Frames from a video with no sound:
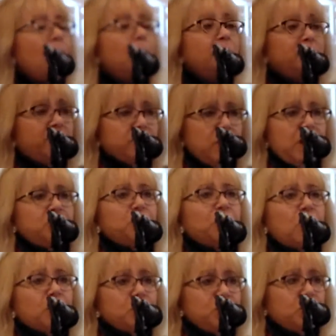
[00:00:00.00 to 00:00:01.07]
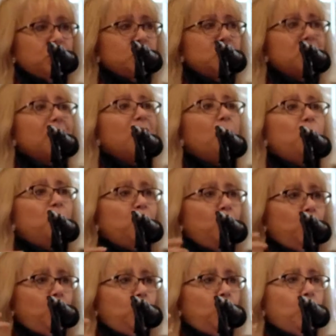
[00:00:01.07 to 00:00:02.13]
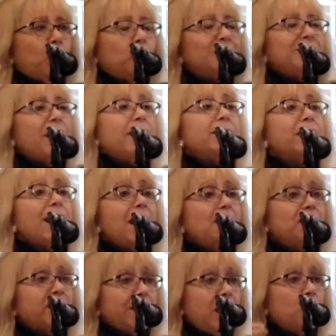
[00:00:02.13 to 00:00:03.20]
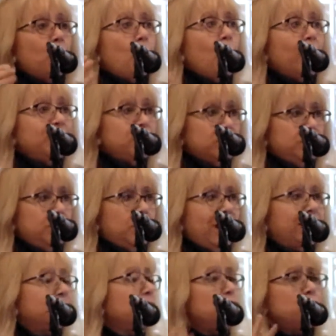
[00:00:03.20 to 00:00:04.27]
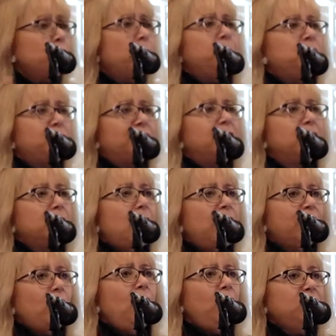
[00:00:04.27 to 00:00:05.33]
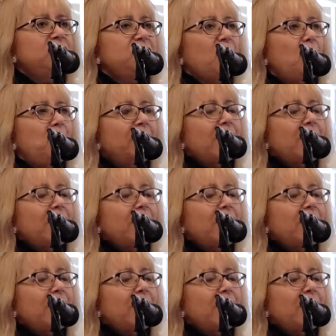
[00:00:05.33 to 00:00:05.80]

The Fleischer cartoons were dynamic and wonderful and contributed a lot also,